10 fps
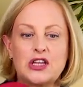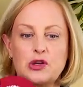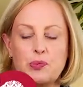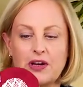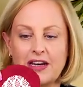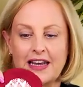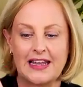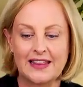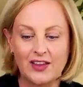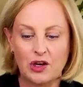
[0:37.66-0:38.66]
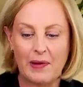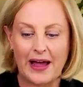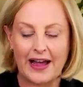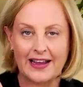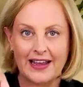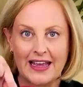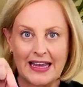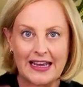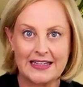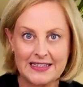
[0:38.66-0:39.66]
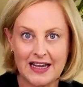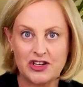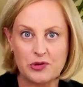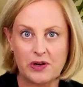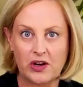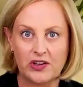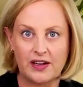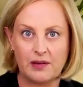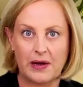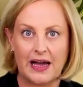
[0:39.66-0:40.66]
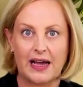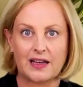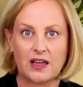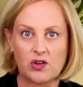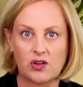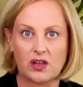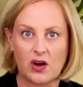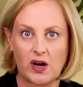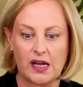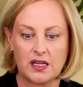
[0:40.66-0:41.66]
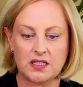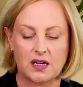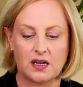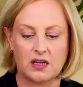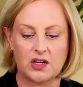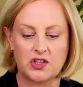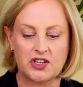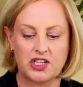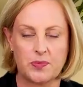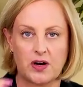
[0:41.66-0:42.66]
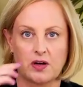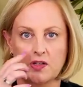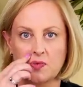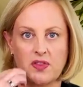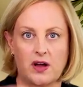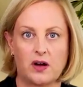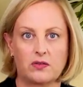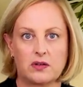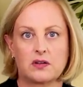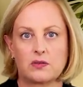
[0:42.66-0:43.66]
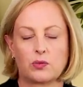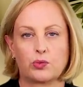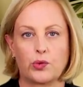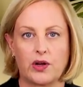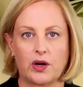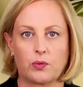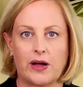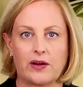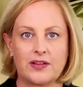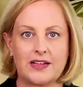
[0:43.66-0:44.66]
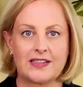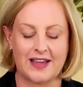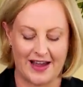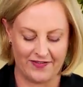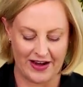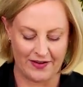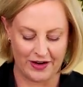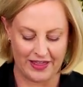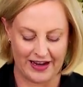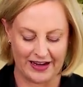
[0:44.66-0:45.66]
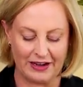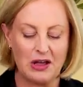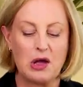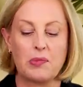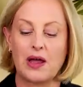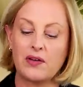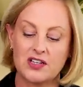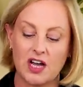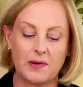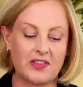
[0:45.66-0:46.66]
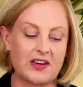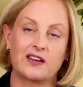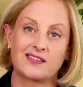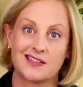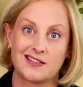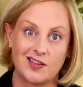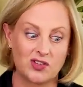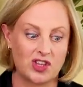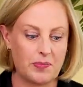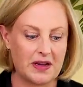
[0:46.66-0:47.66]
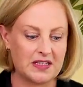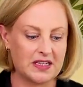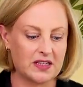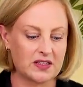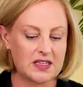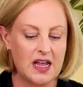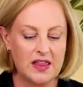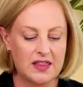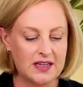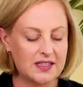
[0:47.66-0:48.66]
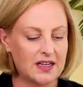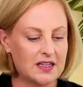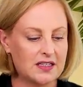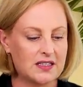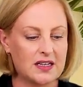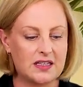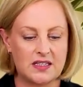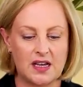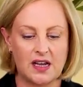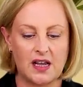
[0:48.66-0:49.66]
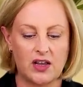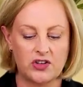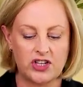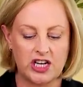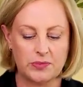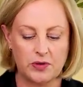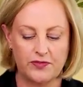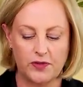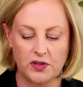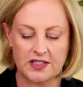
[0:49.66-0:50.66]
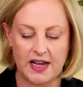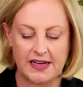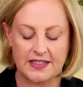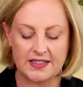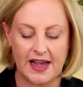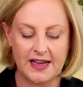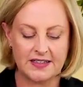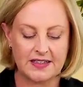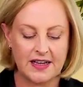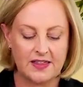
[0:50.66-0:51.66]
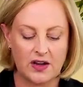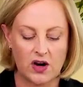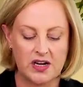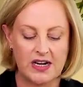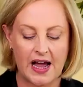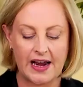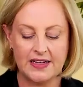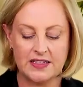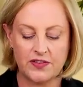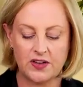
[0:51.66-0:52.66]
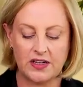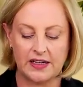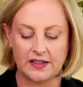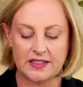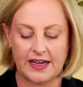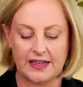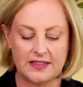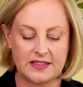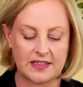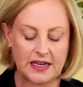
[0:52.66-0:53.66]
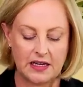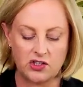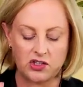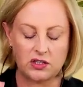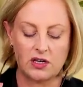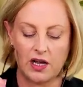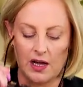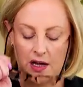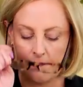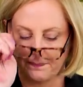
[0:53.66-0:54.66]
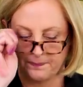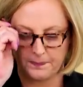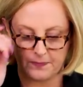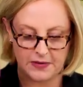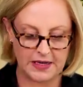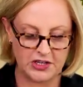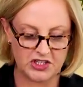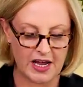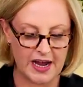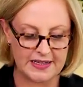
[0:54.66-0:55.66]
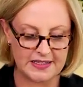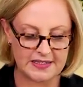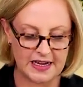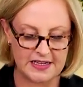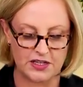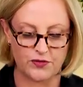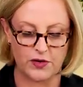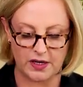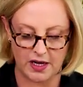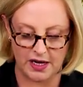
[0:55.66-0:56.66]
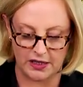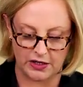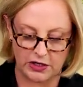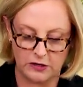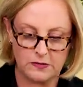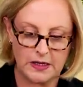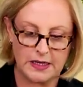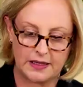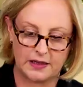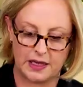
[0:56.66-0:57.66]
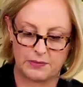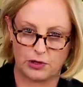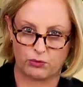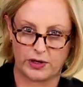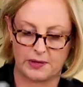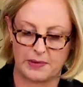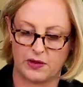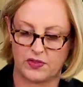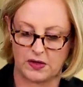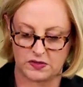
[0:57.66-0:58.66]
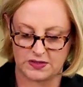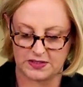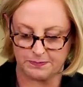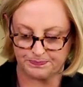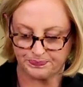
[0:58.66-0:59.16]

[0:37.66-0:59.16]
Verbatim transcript: you put it in the little bag Inside your bigger knitting bag, you can get your hands on your stitch markers without rooting around inside of everything. But I want to talk about the needles because those are the big deals. This is the Zing interchangeable full-size sets. There are nine different needle sets. Each, um, each size is a different color. And let me read about this.